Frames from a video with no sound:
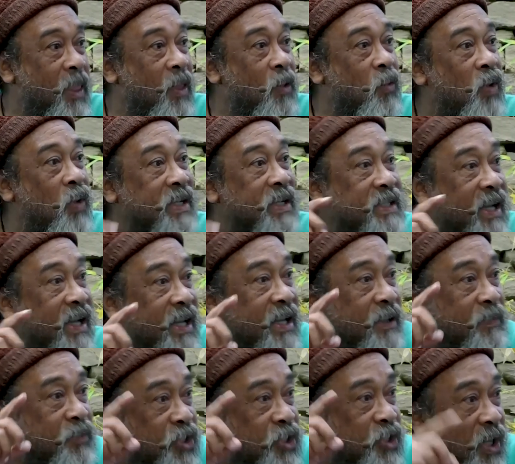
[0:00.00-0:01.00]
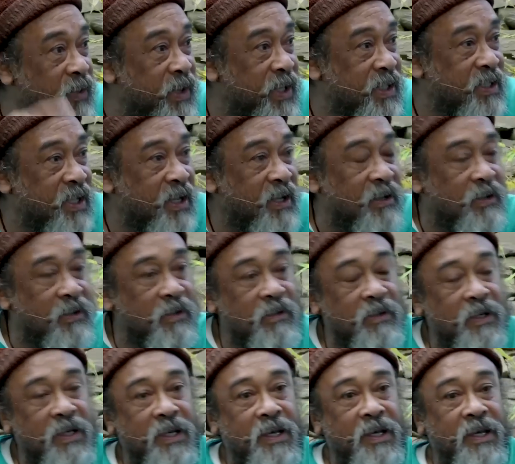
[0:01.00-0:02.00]
What I am sharing now,
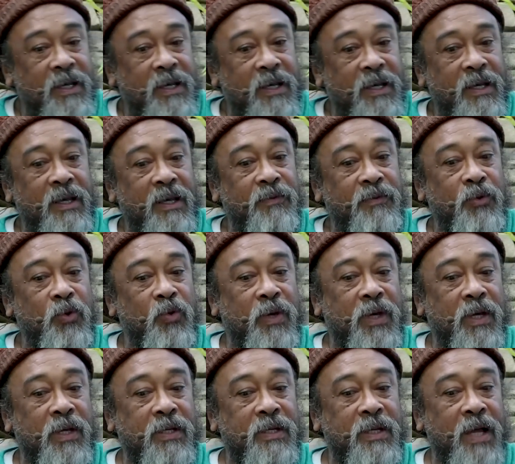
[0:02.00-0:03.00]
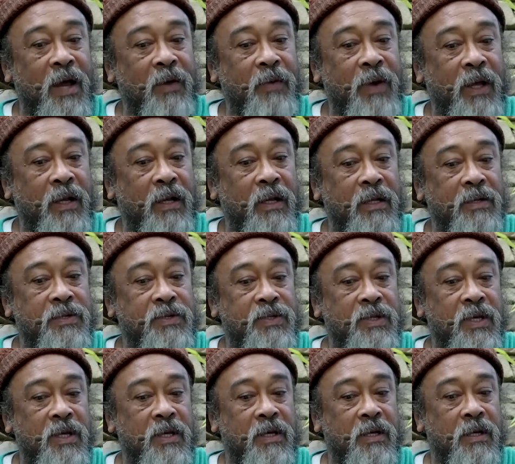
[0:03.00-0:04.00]
if you can directly
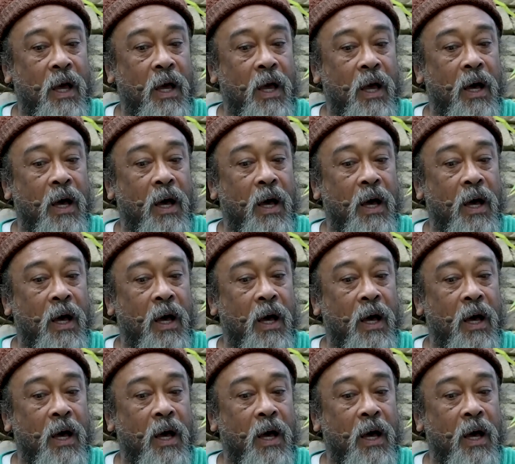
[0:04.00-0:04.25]
see and